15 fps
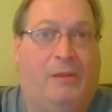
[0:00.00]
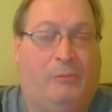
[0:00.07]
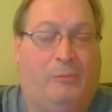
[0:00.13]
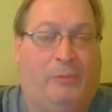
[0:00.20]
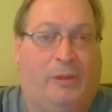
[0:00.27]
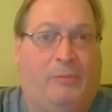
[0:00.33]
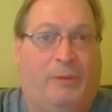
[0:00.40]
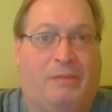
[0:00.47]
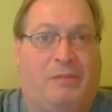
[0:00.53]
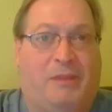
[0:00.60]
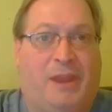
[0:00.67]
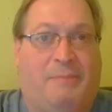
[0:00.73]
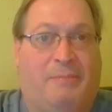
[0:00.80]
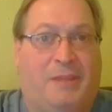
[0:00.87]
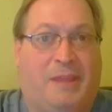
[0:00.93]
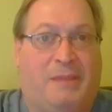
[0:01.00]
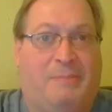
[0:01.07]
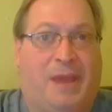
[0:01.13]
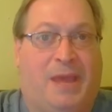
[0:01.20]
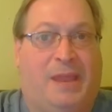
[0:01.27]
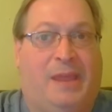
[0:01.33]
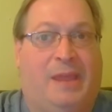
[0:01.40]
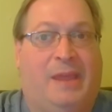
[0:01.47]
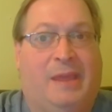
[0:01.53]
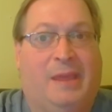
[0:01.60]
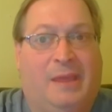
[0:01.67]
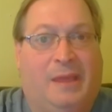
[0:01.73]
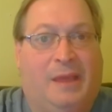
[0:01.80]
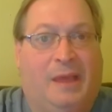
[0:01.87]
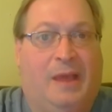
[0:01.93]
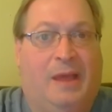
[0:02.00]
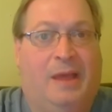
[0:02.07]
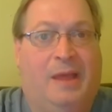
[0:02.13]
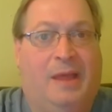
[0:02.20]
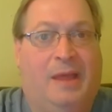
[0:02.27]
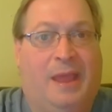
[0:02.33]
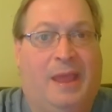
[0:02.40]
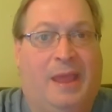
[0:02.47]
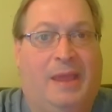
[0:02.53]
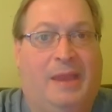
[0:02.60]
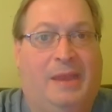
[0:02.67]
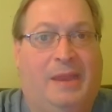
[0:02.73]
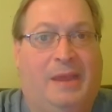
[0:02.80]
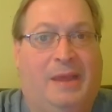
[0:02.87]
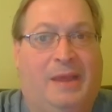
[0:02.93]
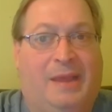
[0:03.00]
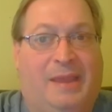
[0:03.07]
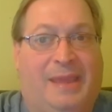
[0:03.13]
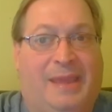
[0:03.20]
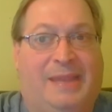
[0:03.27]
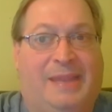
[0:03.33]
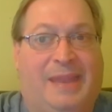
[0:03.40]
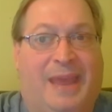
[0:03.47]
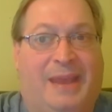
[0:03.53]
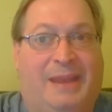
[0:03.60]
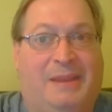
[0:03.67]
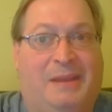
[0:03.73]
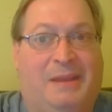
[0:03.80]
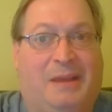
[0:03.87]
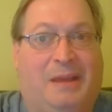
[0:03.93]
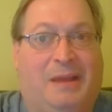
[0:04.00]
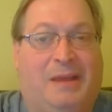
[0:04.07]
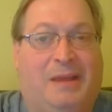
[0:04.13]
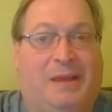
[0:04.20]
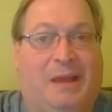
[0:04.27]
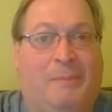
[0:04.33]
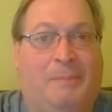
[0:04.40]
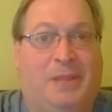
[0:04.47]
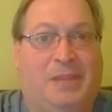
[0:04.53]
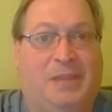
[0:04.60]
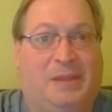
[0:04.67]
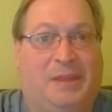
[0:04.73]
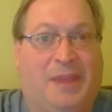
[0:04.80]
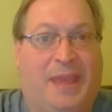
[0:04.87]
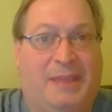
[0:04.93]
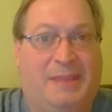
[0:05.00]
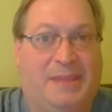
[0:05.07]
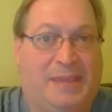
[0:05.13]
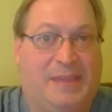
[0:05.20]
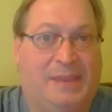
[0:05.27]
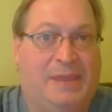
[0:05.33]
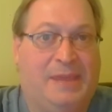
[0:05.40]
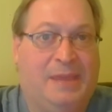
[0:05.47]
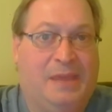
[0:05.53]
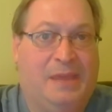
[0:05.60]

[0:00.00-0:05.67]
request an absentee ballot uh, and uh, get that uh, up until the 18th.